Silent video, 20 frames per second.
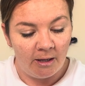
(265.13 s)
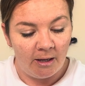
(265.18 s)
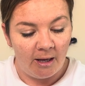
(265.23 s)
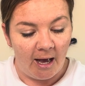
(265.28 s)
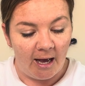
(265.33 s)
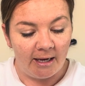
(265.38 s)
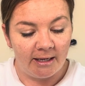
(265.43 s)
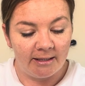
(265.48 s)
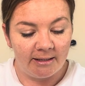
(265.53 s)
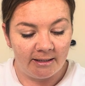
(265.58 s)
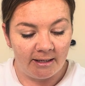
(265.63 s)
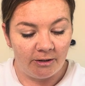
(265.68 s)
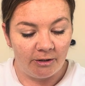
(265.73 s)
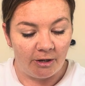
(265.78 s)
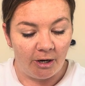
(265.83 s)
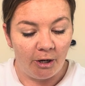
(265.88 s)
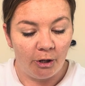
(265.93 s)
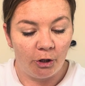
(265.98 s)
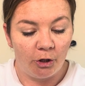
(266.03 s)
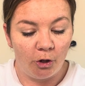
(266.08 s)
and consider
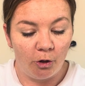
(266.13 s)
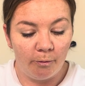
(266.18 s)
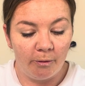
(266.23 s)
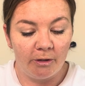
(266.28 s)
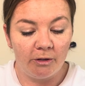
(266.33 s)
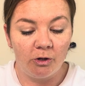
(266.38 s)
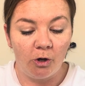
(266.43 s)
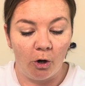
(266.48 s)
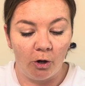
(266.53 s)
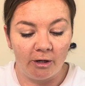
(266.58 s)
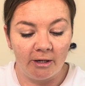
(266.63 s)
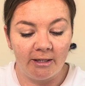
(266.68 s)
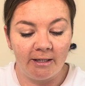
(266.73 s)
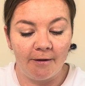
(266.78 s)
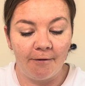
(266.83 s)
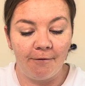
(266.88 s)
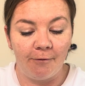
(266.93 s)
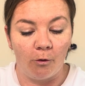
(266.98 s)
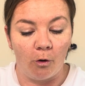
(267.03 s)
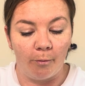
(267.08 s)
human
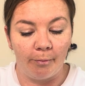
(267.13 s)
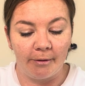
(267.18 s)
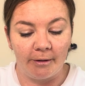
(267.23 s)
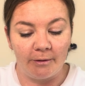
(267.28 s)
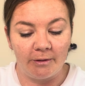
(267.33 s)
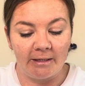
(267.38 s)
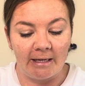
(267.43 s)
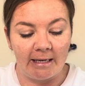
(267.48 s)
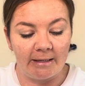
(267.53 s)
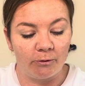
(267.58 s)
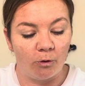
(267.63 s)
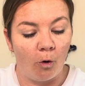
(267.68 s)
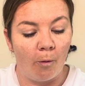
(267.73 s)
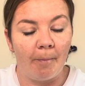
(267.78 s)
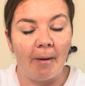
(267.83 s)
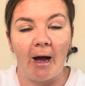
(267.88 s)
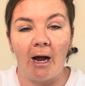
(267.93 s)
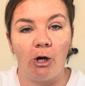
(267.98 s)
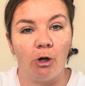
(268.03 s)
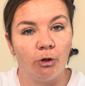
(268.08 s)
cognitive thought process or
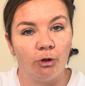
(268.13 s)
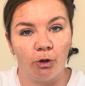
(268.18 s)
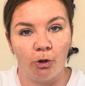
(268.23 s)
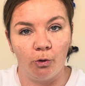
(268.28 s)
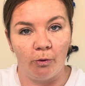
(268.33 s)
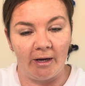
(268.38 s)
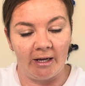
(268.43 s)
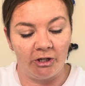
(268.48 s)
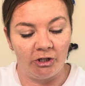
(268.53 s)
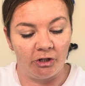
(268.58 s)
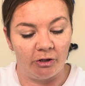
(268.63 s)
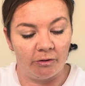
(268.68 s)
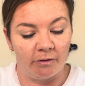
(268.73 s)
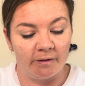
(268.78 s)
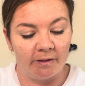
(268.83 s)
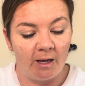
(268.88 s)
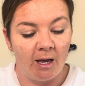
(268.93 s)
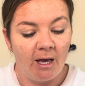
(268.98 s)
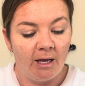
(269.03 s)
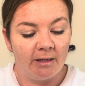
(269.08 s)
biological
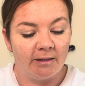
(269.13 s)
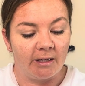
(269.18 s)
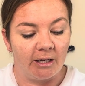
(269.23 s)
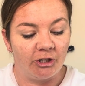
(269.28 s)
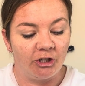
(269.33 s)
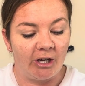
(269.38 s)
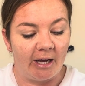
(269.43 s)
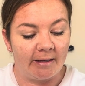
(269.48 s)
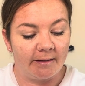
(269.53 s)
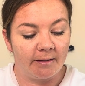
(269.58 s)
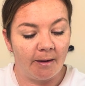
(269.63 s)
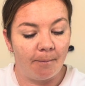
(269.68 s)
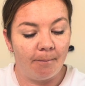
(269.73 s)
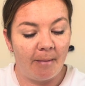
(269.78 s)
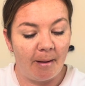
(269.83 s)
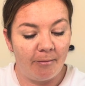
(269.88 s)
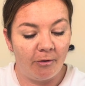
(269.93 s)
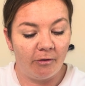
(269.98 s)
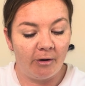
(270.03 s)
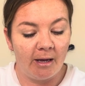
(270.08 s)
issues such as
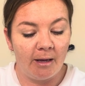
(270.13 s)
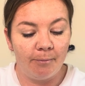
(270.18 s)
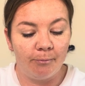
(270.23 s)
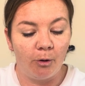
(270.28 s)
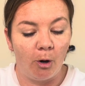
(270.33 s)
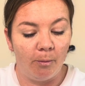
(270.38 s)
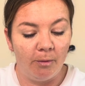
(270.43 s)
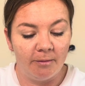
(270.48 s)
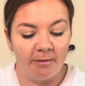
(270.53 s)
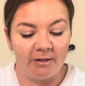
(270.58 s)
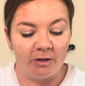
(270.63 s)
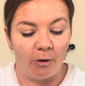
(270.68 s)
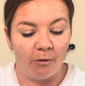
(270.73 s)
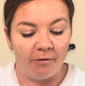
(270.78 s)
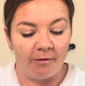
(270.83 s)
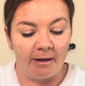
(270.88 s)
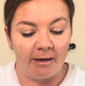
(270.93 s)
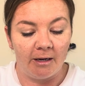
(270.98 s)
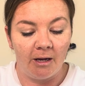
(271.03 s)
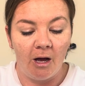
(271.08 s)
memory, problem
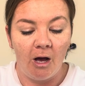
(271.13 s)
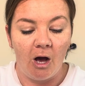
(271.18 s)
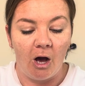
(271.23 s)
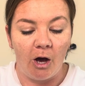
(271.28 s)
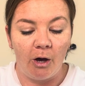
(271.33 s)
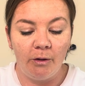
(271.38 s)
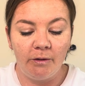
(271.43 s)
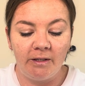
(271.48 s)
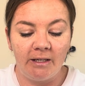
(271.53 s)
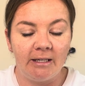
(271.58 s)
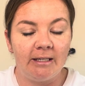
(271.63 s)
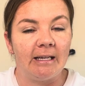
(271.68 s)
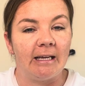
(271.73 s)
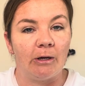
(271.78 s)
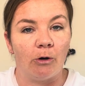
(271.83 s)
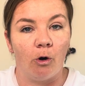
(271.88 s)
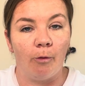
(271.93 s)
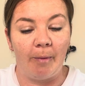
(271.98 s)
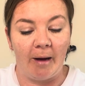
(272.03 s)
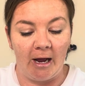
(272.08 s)
solving, OCD
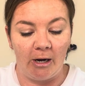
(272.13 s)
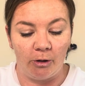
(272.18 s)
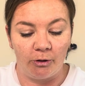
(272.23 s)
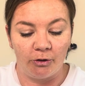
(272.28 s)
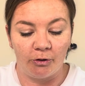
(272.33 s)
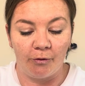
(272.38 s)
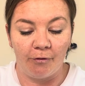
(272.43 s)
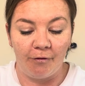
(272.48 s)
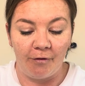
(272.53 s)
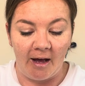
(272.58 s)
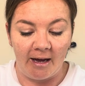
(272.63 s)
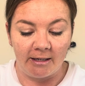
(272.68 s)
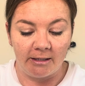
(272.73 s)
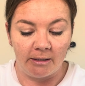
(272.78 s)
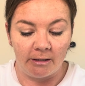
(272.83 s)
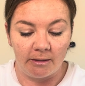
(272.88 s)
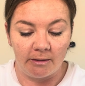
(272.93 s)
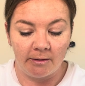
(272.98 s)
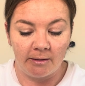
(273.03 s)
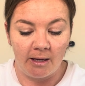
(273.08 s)
or biological
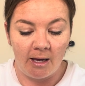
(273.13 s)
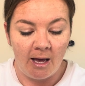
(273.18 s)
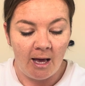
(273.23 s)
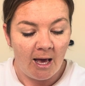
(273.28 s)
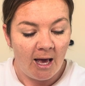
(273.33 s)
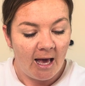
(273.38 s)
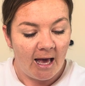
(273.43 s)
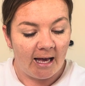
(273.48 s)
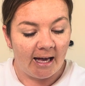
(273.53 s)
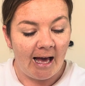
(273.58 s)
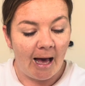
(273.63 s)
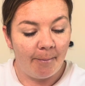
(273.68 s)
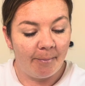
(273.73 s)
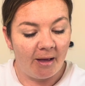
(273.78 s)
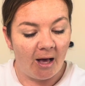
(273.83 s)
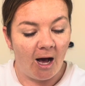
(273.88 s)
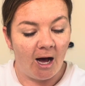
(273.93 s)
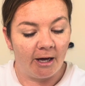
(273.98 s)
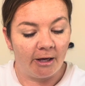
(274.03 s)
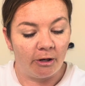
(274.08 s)
factors. It can be
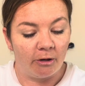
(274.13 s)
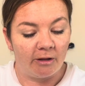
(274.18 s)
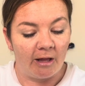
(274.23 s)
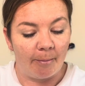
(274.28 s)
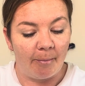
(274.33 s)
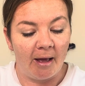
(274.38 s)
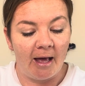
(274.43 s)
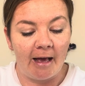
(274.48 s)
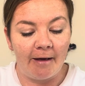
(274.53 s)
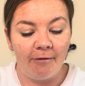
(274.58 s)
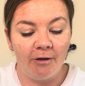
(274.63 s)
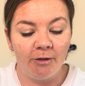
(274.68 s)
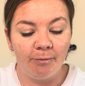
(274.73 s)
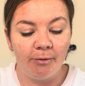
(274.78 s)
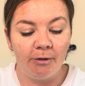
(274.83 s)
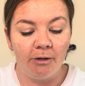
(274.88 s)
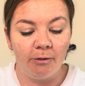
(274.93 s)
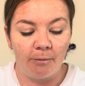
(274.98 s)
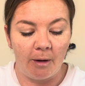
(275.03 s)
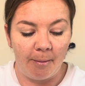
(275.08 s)
argued that behaviourist
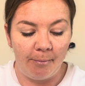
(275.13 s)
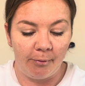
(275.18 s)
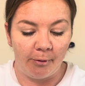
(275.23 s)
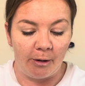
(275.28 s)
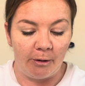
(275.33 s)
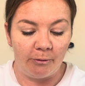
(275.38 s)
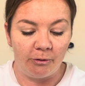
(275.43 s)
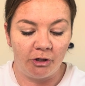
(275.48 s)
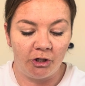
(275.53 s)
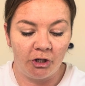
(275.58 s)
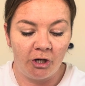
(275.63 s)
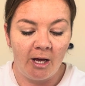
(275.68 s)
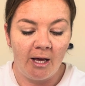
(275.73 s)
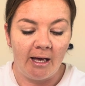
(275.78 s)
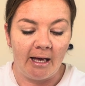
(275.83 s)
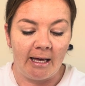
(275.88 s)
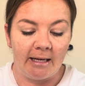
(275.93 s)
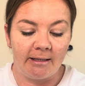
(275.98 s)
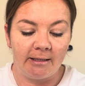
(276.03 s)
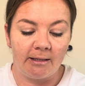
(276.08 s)
approach
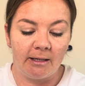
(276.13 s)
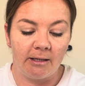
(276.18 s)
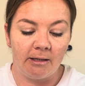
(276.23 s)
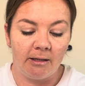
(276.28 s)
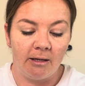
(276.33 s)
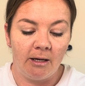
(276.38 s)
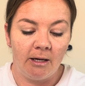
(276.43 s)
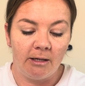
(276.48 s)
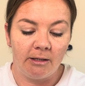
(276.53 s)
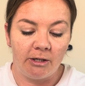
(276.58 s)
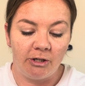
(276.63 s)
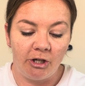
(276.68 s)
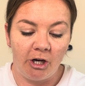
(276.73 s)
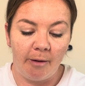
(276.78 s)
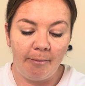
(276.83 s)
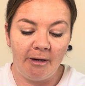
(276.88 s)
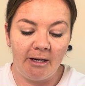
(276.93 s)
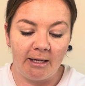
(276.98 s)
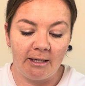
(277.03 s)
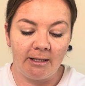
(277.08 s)
is
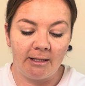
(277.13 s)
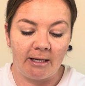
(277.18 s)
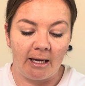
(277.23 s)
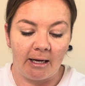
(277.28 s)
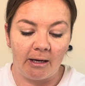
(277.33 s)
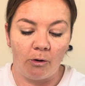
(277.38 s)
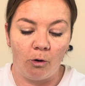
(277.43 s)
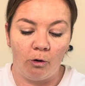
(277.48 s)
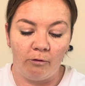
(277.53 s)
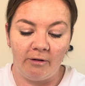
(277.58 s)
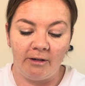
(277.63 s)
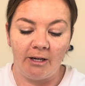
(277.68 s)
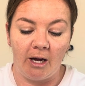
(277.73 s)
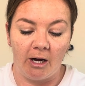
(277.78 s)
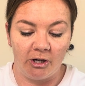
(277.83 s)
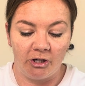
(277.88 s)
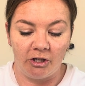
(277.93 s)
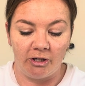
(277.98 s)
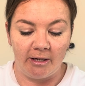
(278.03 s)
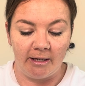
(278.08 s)
deterministic or
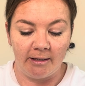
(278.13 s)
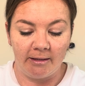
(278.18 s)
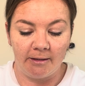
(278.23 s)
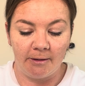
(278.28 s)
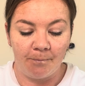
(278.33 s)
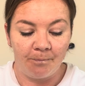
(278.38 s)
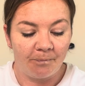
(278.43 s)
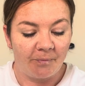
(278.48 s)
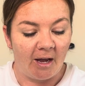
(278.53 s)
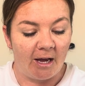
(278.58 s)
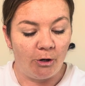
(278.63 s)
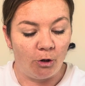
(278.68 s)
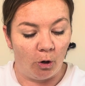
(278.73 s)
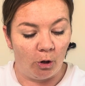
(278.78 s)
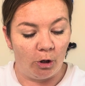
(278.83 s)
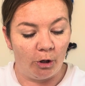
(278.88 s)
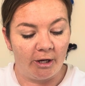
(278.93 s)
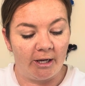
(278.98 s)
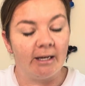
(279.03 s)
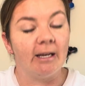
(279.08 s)
reductionist and not
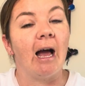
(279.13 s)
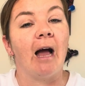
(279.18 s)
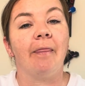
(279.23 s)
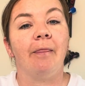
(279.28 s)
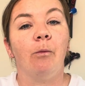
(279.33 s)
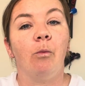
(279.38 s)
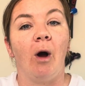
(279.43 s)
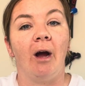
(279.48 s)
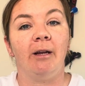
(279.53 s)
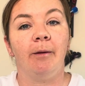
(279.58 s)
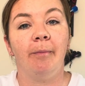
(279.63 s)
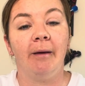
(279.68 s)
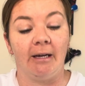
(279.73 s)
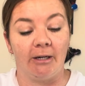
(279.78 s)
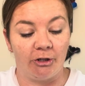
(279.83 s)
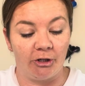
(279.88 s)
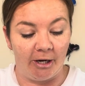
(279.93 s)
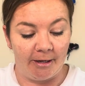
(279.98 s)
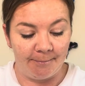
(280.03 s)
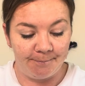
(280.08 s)
looking at the wider
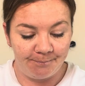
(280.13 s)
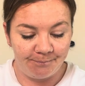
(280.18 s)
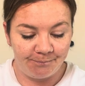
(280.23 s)
picture.